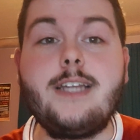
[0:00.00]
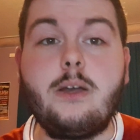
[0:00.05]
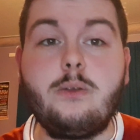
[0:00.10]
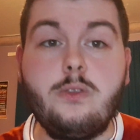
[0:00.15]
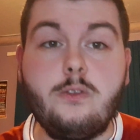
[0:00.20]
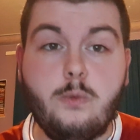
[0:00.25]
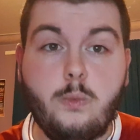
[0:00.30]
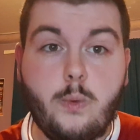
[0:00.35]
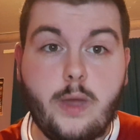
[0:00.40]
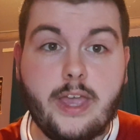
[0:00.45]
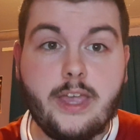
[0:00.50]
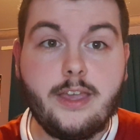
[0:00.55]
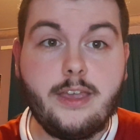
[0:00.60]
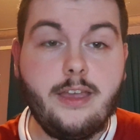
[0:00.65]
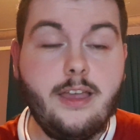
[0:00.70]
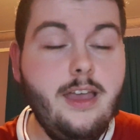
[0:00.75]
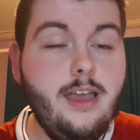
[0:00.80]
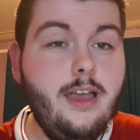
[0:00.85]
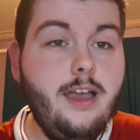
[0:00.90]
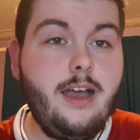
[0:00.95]
down the
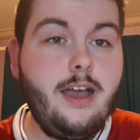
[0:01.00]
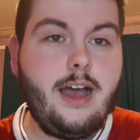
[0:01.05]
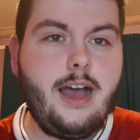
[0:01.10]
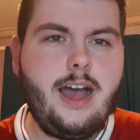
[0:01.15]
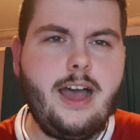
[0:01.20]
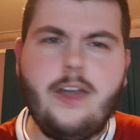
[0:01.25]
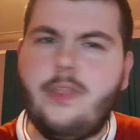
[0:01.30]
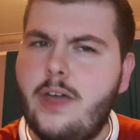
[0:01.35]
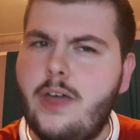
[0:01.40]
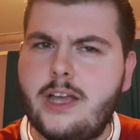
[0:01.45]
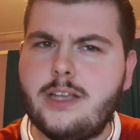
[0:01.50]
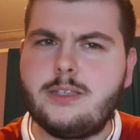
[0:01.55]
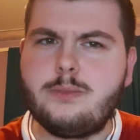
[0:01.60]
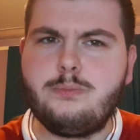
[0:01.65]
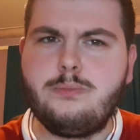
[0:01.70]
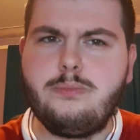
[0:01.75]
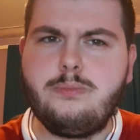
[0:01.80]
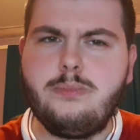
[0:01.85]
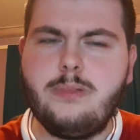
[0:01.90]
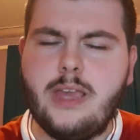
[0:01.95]
wing.
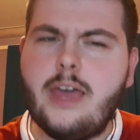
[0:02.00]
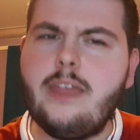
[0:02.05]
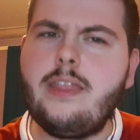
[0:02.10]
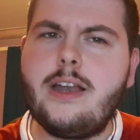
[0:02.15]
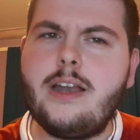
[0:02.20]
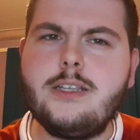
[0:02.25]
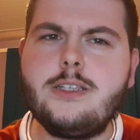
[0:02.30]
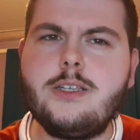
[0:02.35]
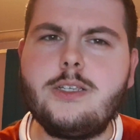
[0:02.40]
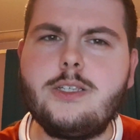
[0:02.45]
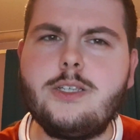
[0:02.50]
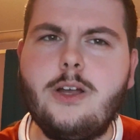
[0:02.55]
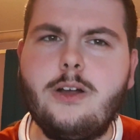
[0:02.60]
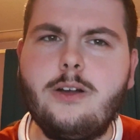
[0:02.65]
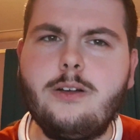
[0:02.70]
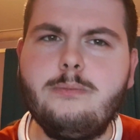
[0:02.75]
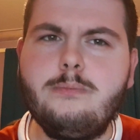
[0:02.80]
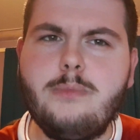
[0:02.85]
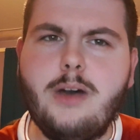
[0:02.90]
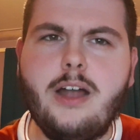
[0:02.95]
That is a
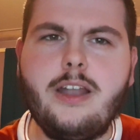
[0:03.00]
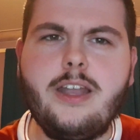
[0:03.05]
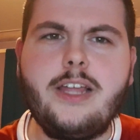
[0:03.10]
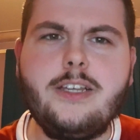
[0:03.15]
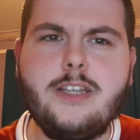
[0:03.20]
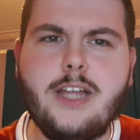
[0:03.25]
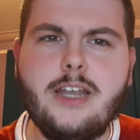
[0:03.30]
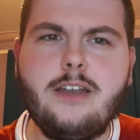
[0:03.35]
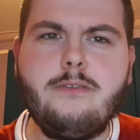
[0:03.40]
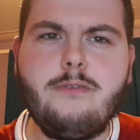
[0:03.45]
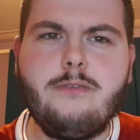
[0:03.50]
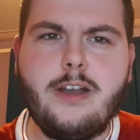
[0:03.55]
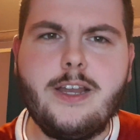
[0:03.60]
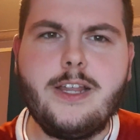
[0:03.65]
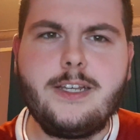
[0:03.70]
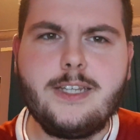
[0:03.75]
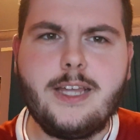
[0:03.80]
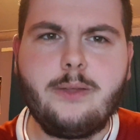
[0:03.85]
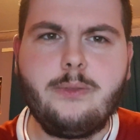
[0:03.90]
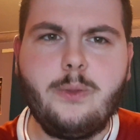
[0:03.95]
song. Mane
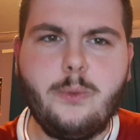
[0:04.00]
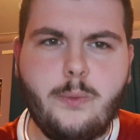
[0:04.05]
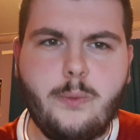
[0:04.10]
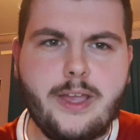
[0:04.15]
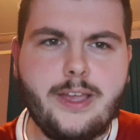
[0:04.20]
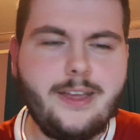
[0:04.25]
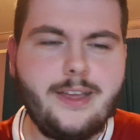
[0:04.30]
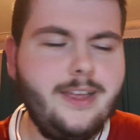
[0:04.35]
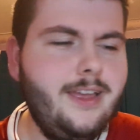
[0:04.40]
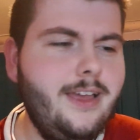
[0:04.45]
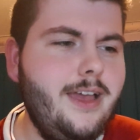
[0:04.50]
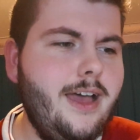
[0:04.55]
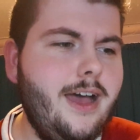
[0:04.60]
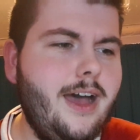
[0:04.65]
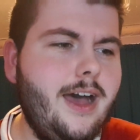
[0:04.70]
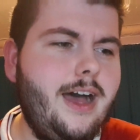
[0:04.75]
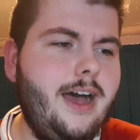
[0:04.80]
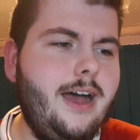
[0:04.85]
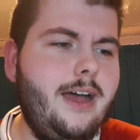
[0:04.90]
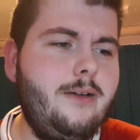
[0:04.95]
running down the wing.
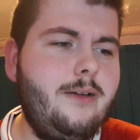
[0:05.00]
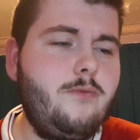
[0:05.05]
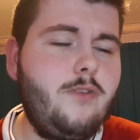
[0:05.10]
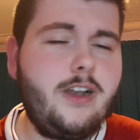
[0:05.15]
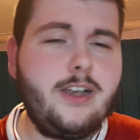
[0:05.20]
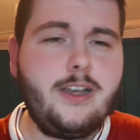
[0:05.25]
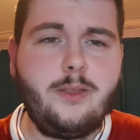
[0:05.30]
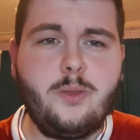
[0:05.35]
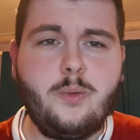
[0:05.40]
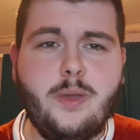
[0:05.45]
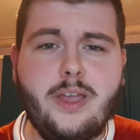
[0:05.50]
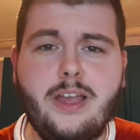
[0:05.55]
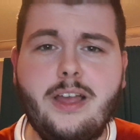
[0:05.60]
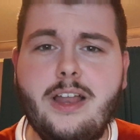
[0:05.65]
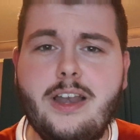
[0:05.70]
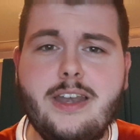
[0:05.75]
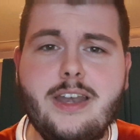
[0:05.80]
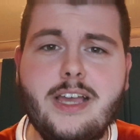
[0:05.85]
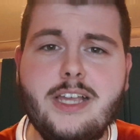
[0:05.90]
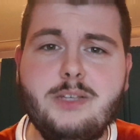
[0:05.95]
Run down the wing.
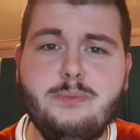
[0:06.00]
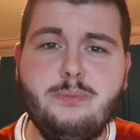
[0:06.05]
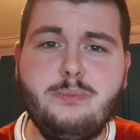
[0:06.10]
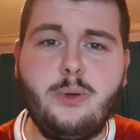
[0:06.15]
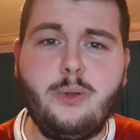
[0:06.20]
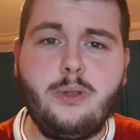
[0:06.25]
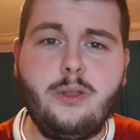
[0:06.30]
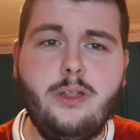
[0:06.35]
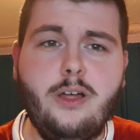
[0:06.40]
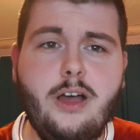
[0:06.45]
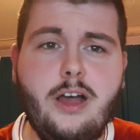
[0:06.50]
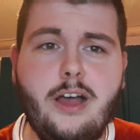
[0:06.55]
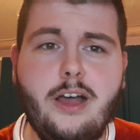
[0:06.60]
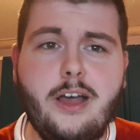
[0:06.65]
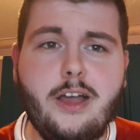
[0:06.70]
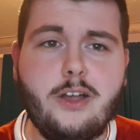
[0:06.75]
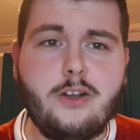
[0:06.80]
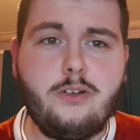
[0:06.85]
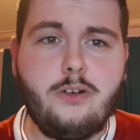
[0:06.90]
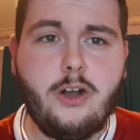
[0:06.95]
Nice ball
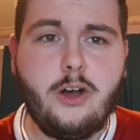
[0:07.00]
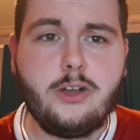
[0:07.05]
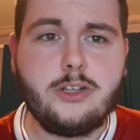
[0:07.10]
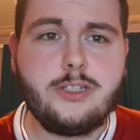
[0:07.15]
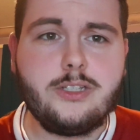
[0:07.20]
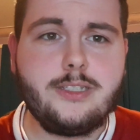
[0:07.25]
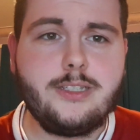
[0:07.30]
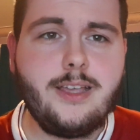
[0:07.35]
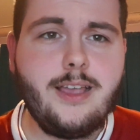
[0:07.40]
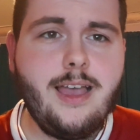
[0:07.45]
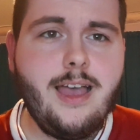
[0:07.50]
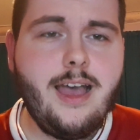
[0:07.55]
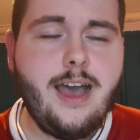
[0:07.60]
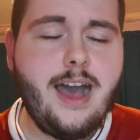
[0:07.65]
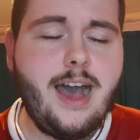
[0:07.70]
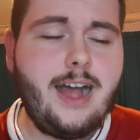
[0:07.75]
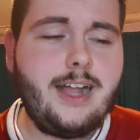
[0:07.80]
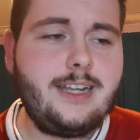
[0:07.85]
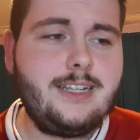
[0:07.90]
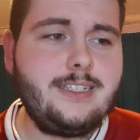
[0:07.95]
across.
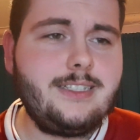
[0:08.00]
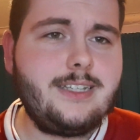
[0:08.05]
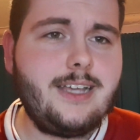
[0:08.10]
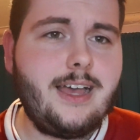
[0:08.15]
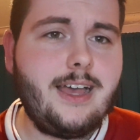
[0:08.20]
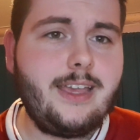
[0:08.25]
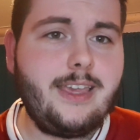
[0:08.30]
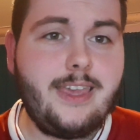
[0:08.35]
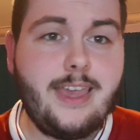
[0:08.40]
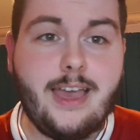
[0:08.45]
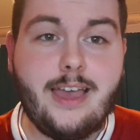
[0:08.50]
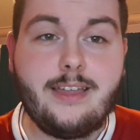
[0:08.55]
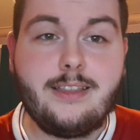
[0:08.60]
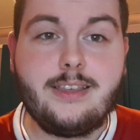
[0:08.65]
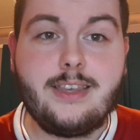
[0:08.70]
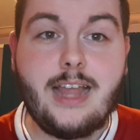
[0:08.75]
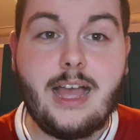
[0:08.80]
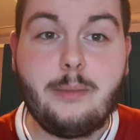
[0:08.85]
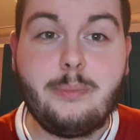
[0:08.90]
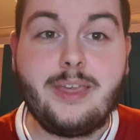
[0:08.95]
And yeah,
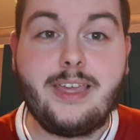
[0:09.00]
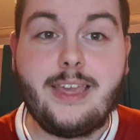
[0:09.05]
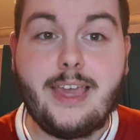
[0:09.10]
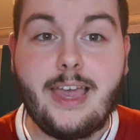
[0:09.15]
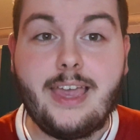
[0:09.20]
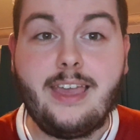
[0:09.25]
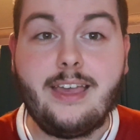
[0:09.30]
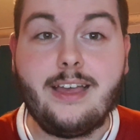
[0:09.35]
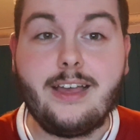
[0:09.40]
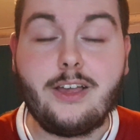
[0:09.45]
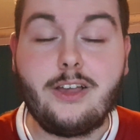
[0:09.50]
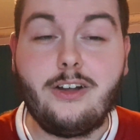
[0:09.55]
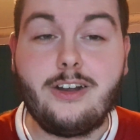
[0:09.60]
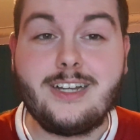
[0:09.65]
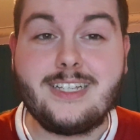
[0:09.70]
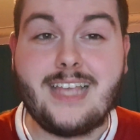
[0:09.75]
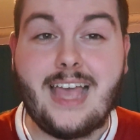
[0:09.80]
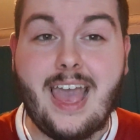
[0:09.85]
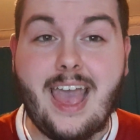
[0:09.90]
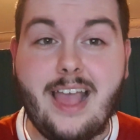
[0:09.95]
Naby Keita got
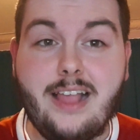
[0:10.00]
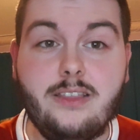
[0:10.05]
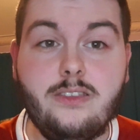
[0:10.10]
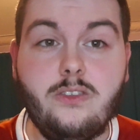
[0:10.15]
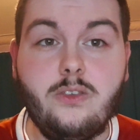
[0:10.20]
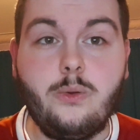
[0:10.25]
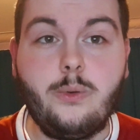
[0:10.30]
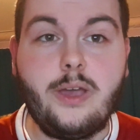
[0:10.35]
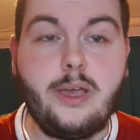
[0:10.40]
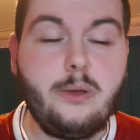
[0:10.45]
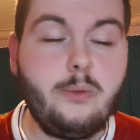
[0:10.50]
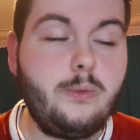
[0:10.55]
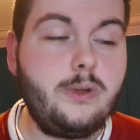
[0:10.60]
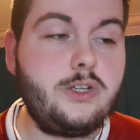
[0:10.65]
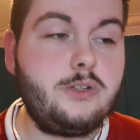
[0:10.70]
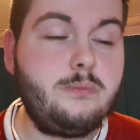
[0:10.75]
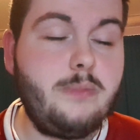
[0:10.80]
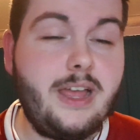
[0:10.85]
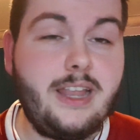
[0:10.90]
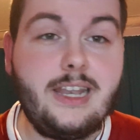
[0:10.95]
his head to it,
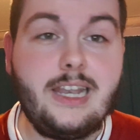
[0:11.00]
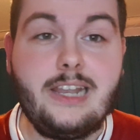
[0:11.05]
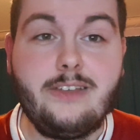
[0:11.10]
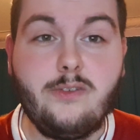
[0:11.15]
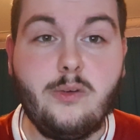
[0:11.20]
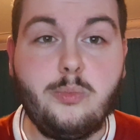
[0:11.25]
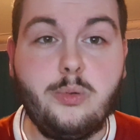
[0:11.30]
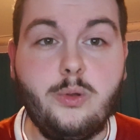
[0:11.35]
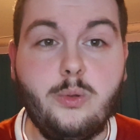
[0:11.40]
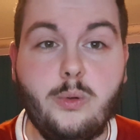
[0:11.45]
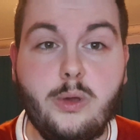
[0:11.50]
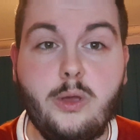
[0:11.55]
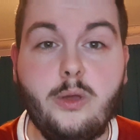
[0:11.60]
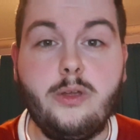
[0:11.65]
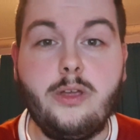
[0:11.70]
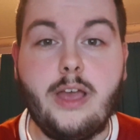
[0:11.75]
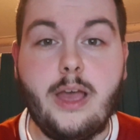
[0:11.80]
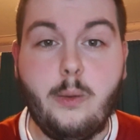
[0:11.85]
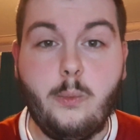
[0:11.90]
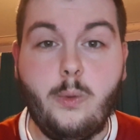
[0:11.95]
which meant Liverpool were
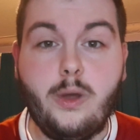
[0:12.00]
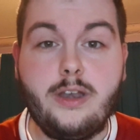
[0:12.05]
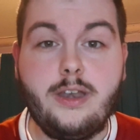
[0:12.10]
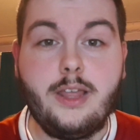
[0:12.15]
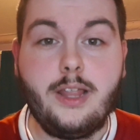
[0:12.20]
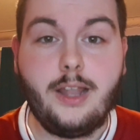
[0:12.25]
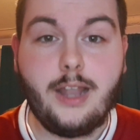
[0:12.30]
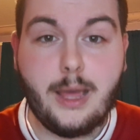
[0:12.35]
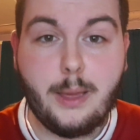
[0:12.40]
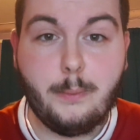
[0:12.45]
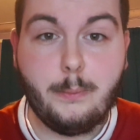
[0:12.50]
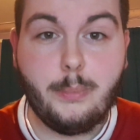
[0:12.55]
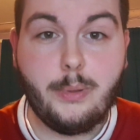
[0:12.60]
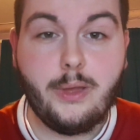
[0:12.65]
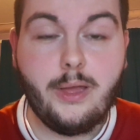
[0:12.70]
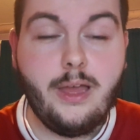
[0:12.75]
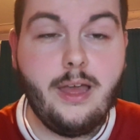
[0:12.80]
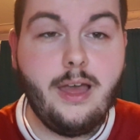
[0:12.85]
1-0 up.